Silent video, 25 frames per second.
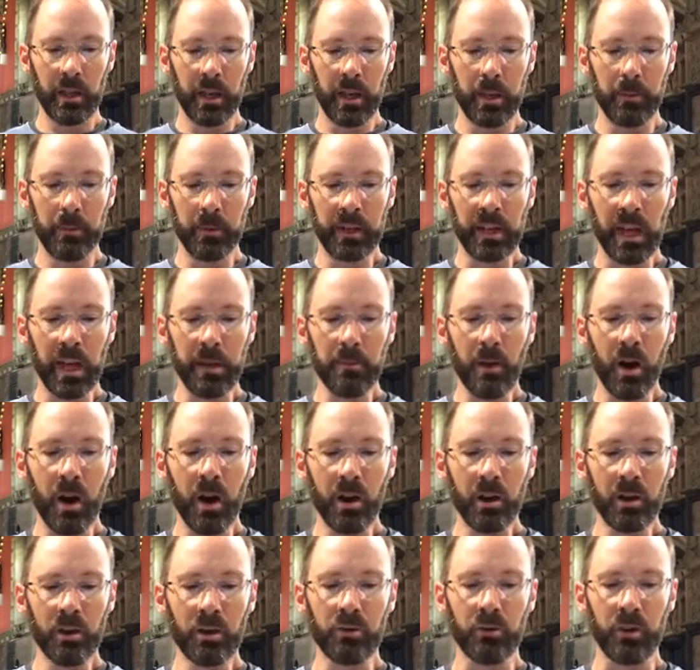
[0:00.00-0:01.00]
He became
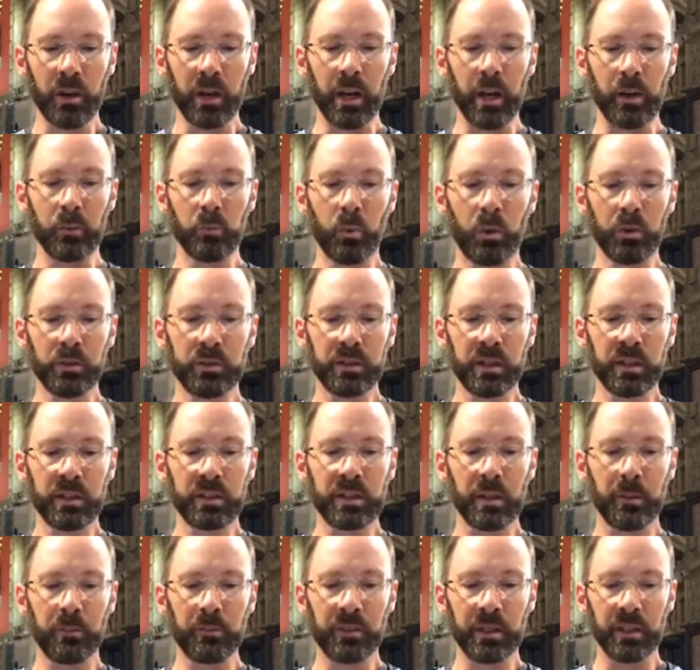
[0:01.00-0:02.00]
hungry and wanted
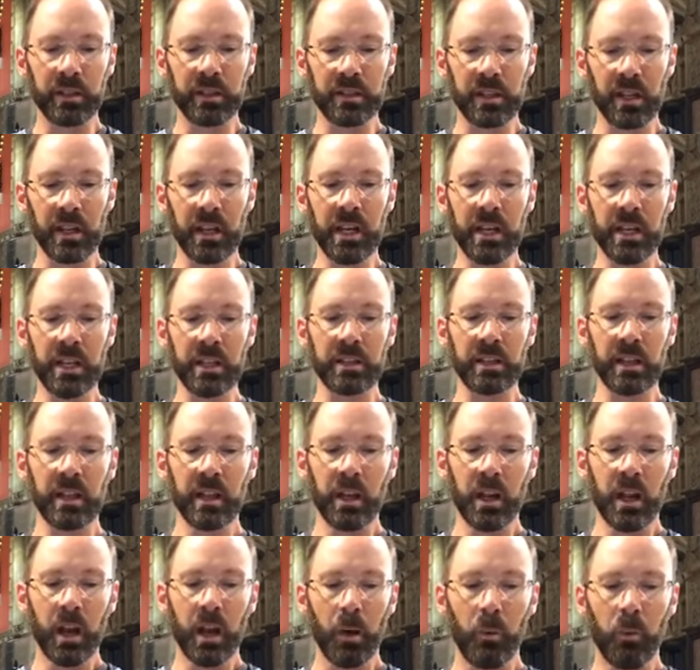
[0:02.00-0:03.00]
something to eat,
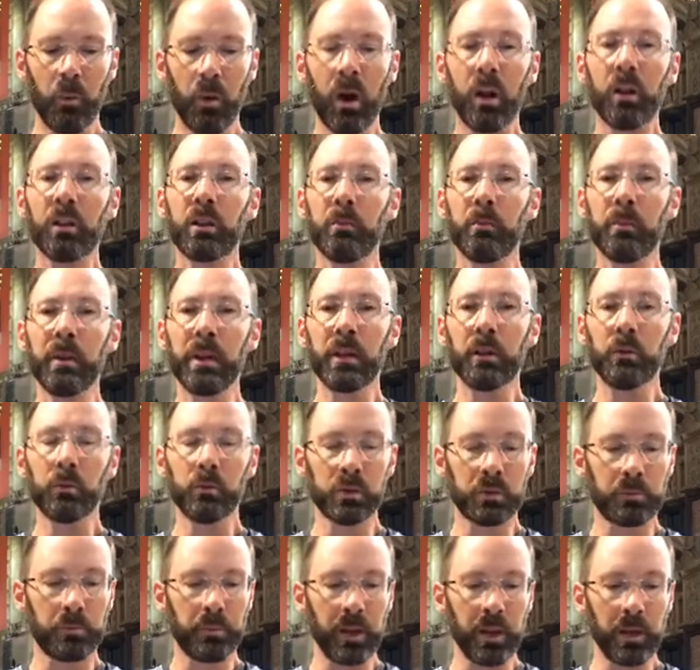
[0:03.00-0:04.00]
and while the meal
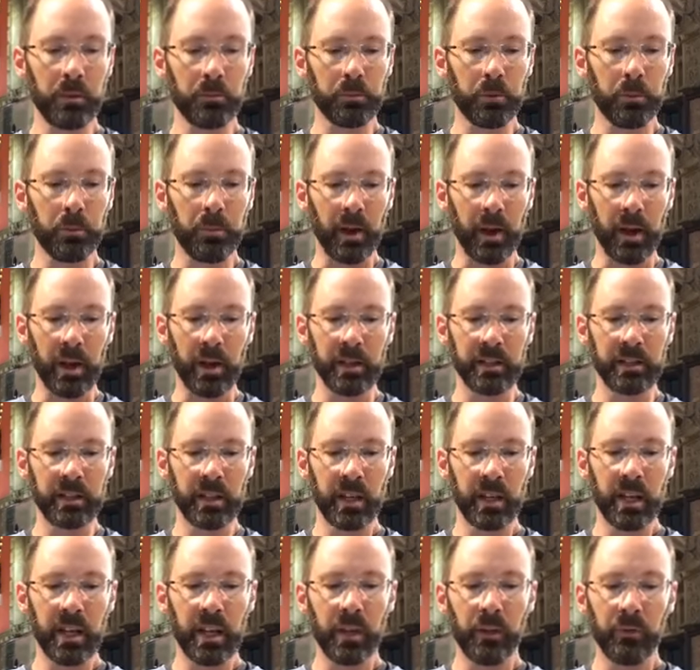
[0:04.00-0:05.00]
was being prepared,
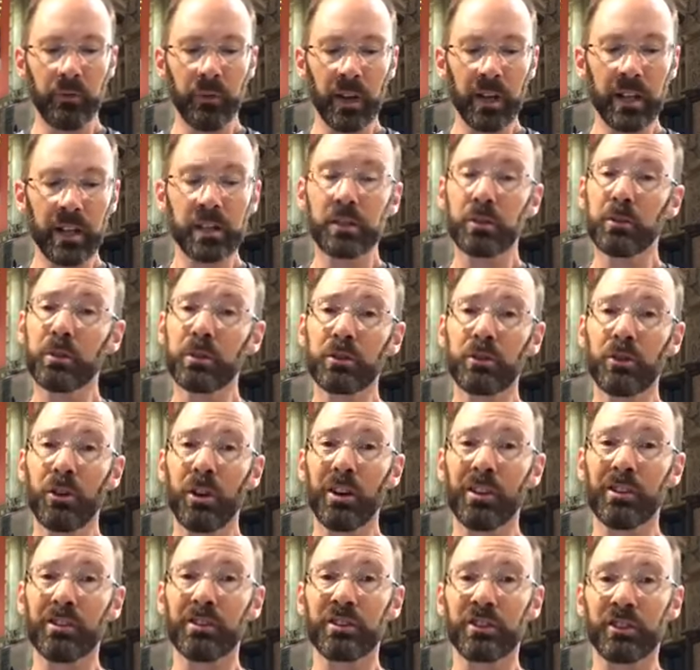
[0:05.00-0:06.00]
he fell into a
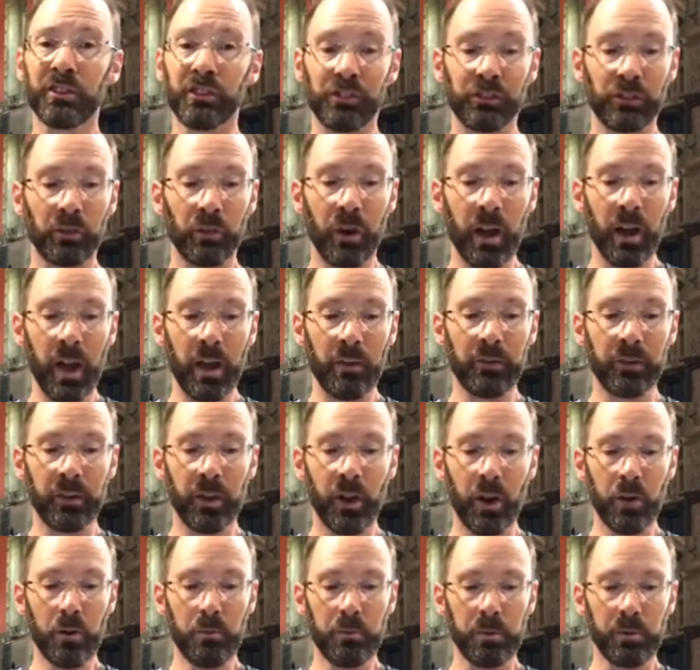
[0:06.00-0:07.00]
trance and saw
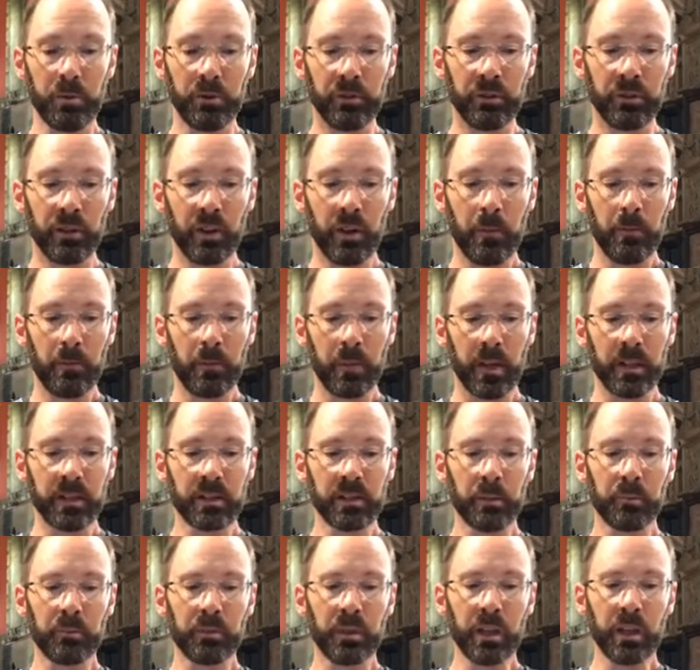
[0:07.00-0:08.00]
heaven opened
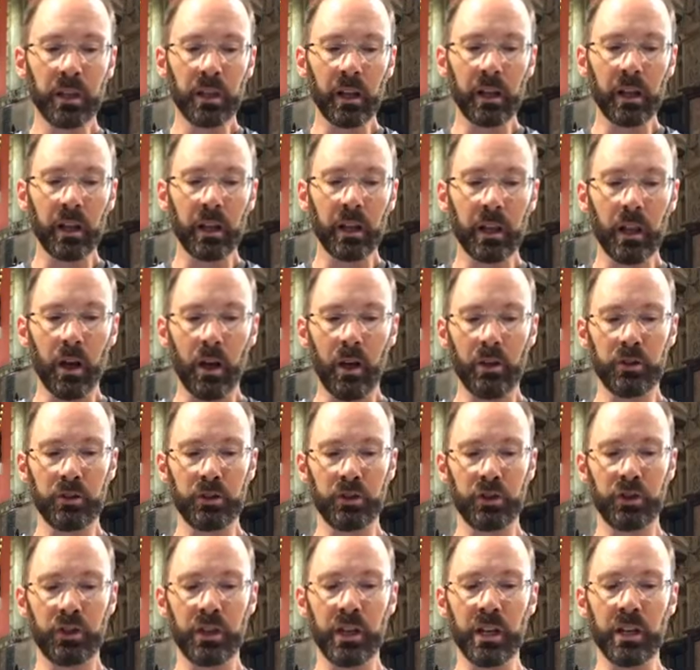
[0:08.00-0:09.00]
and something like a large
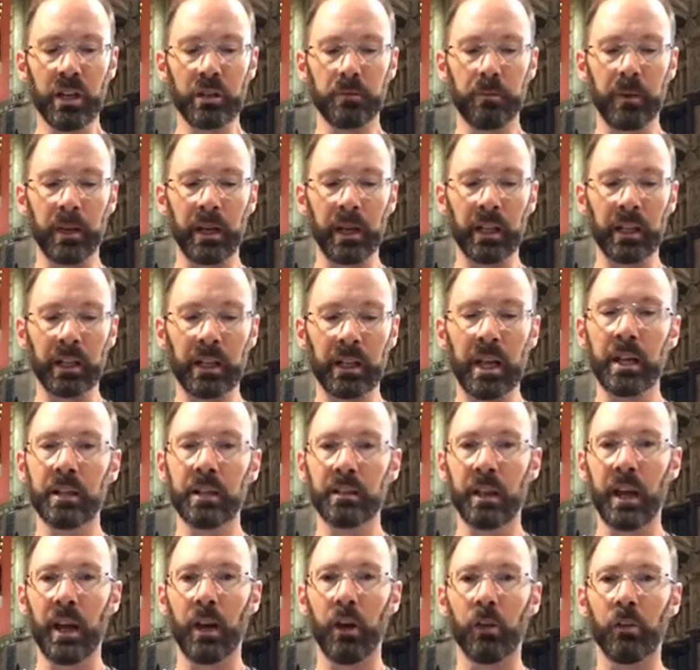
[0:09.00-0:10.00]
sheet being
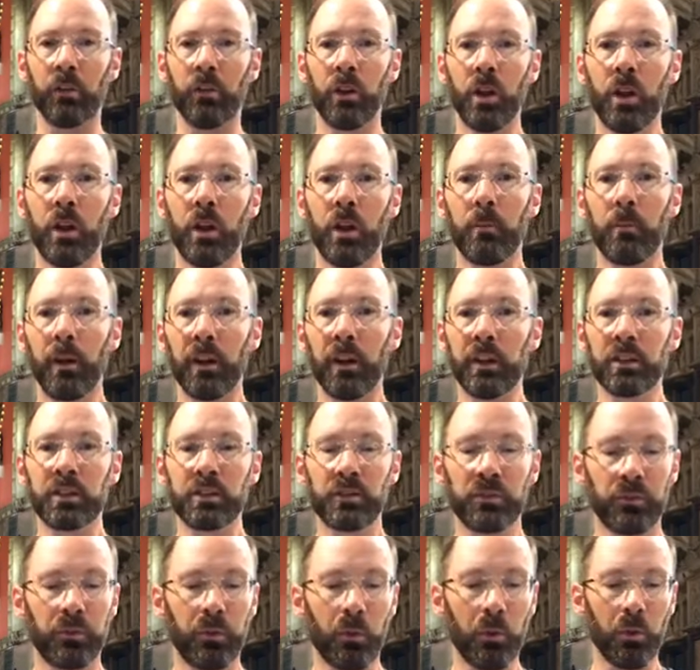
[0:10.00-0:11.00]
let down by
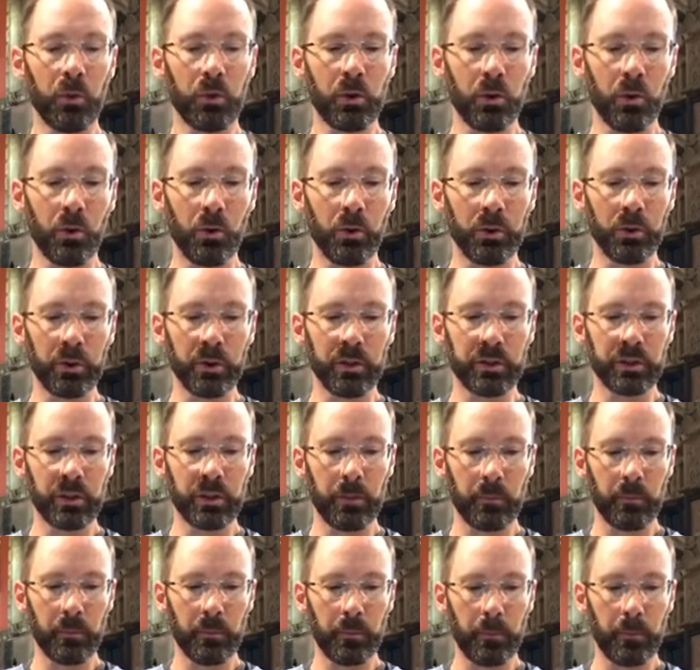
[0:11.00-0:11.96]
its four corners.